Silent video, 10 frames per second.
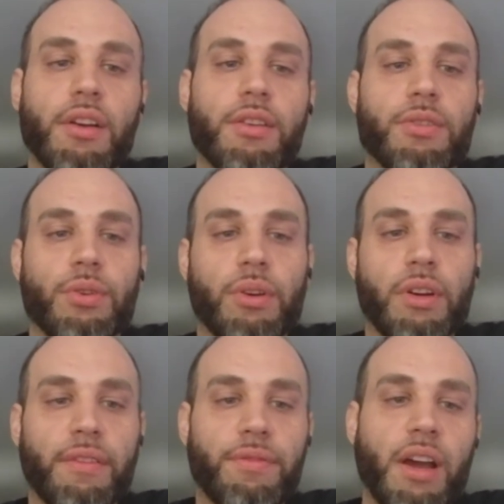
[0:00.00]
So
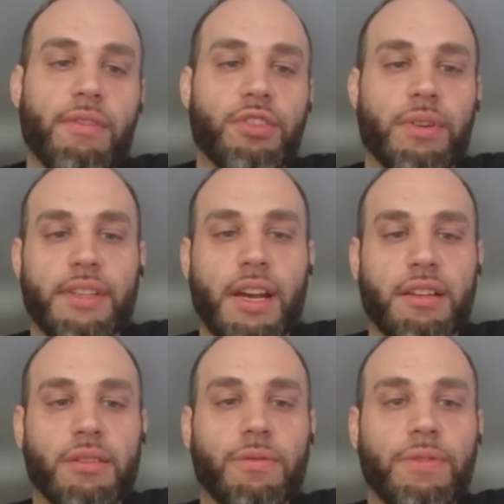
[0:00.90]
if you have a
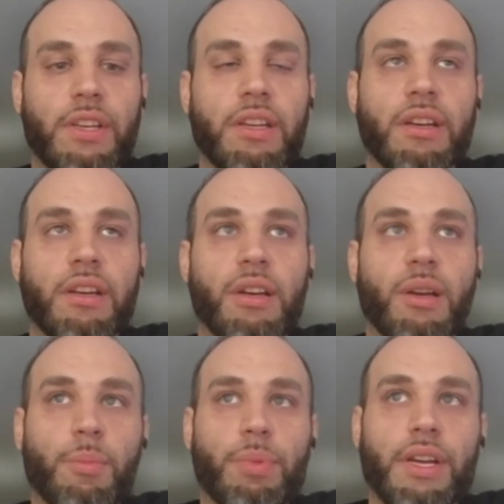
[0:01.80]
transaction fee
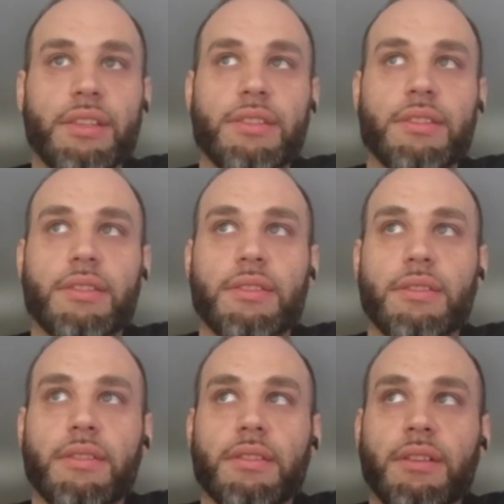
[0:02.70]
based,
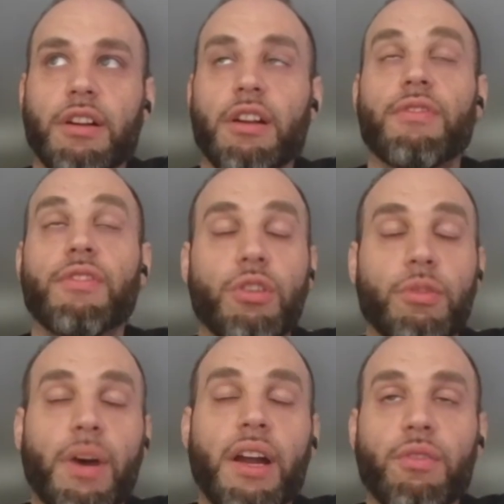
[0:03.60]
or if your
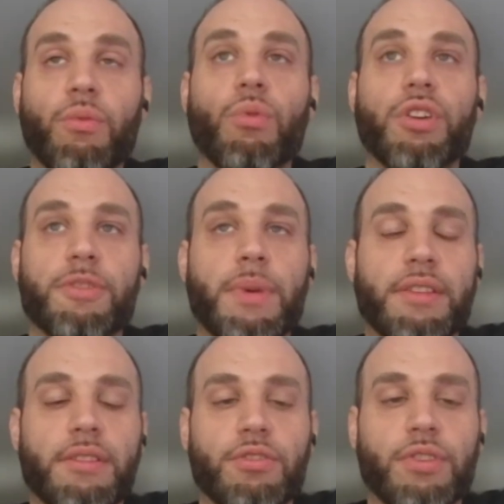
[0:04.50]
mining reward is
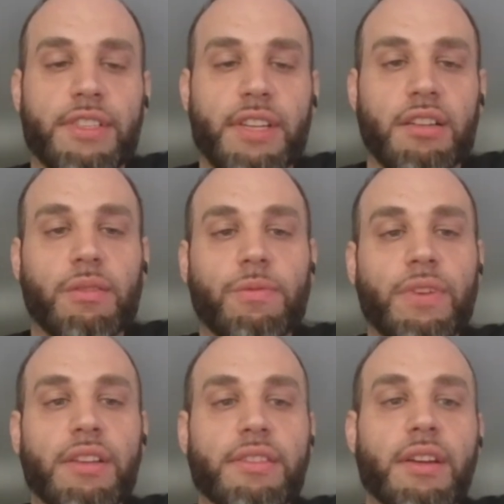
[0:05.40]
based on transaction
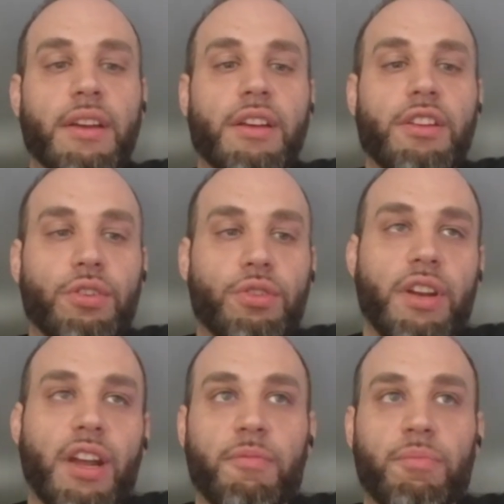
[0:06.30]
fees, you
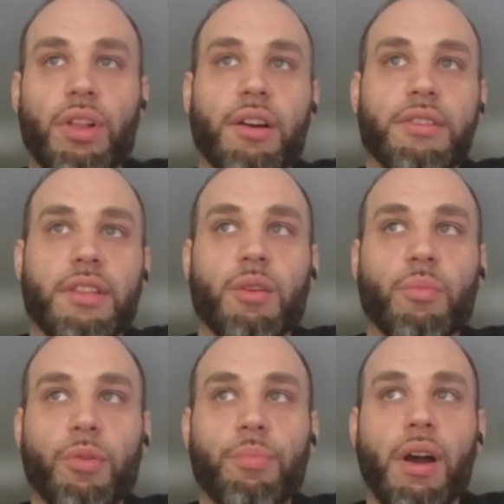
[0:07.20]
could have blocks that are
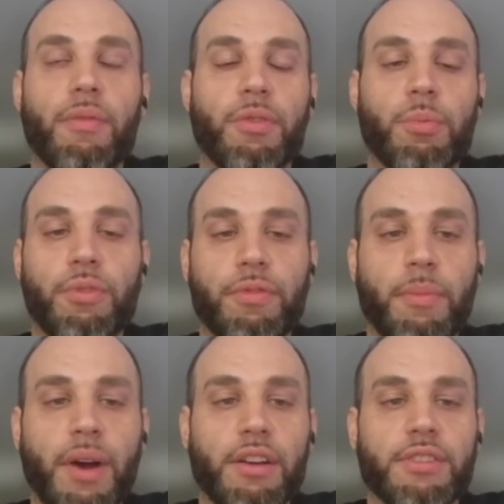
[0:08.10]
more profitable for
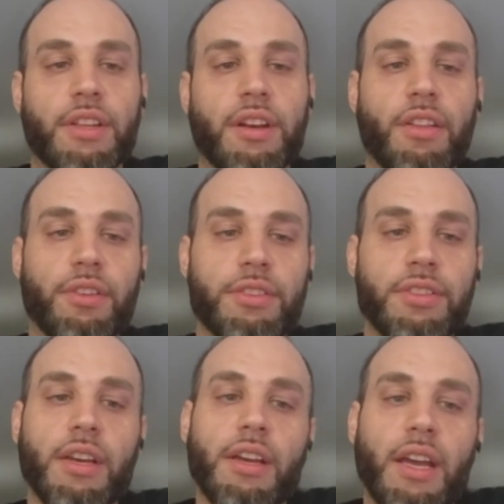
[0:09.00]
miners than others.
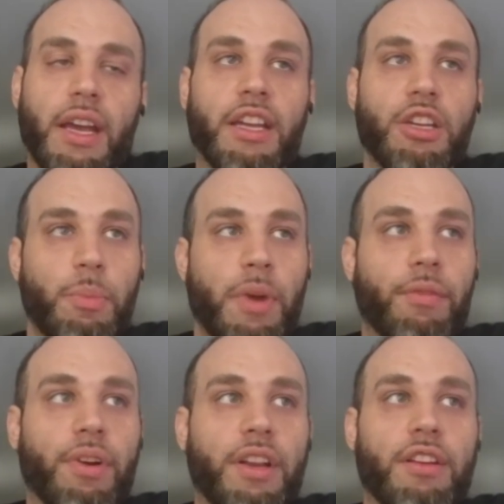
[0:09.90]
And you may
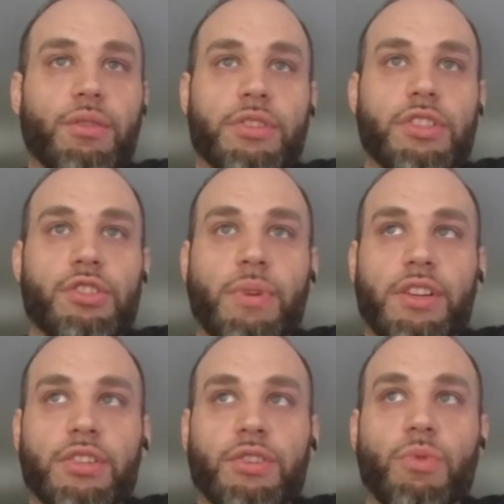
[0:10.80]
run into a
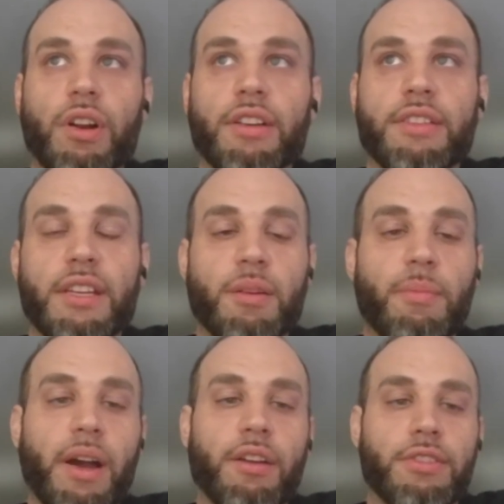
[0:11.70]
situation where it's in a
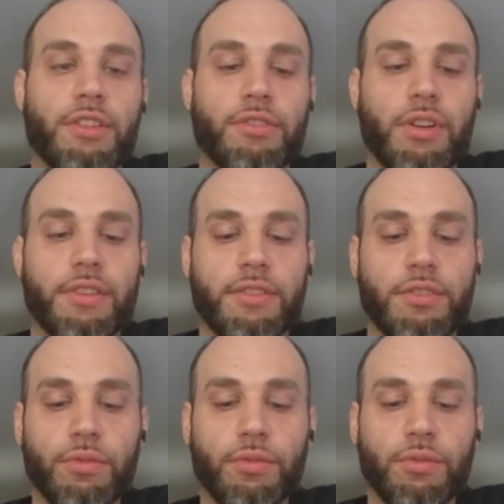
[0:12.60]
miner's interest
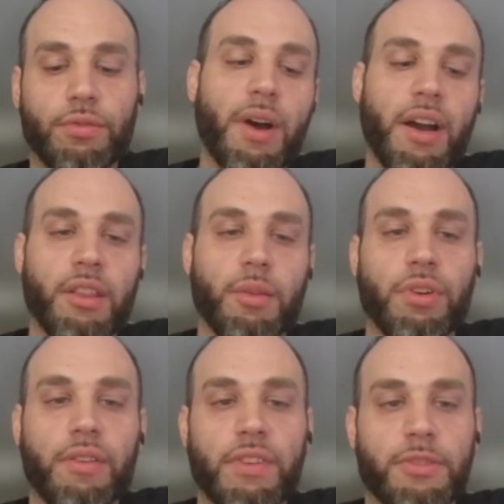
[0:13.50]
to remine the
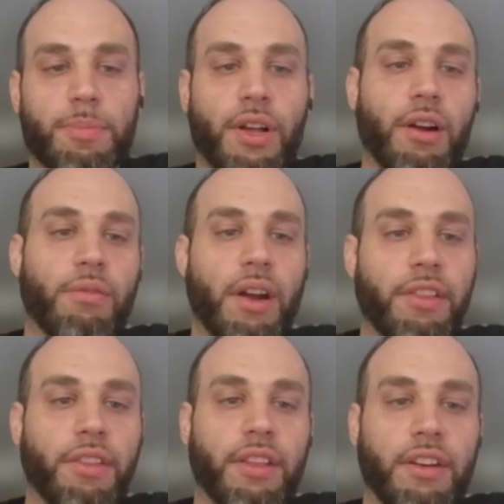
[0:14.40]
previous block
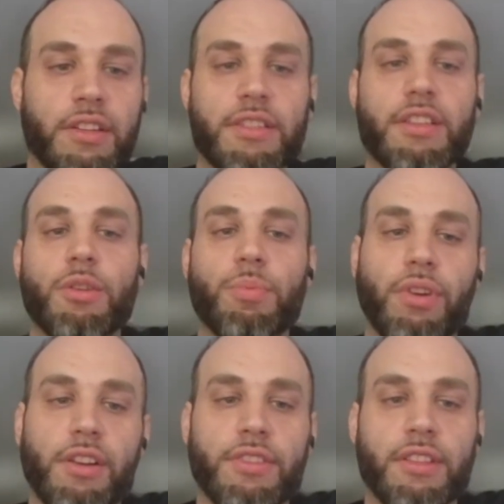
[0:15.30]
rather than continue
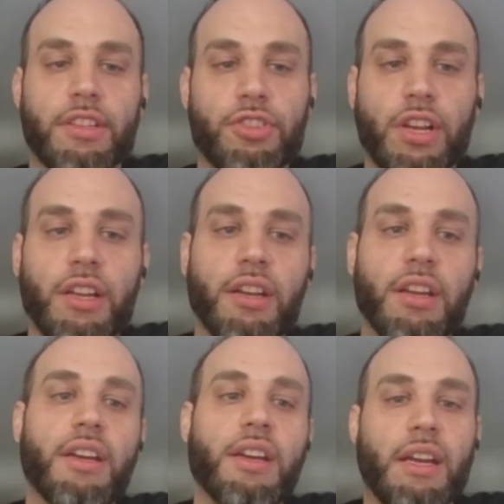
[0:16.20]
progressing the chain
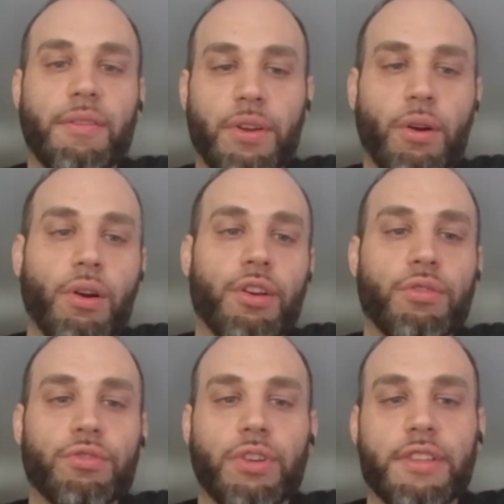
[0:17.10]
if there aren't
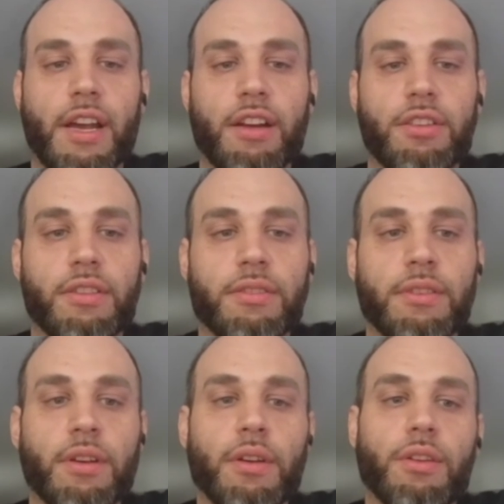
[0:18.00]
new
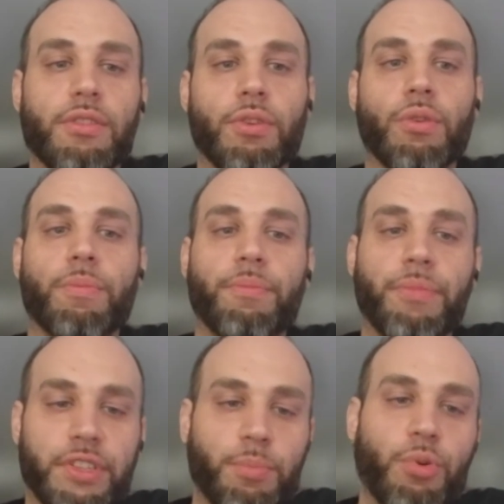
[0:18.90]
transactions. So
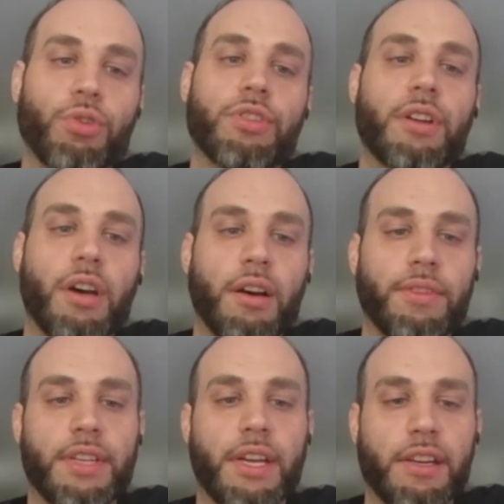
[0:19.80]
there's a portion of
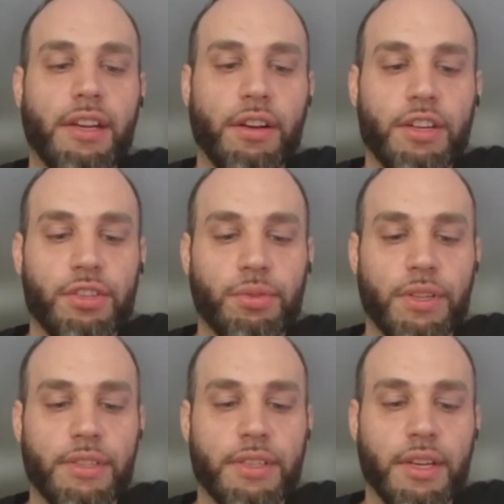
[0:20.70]
the secondary issuance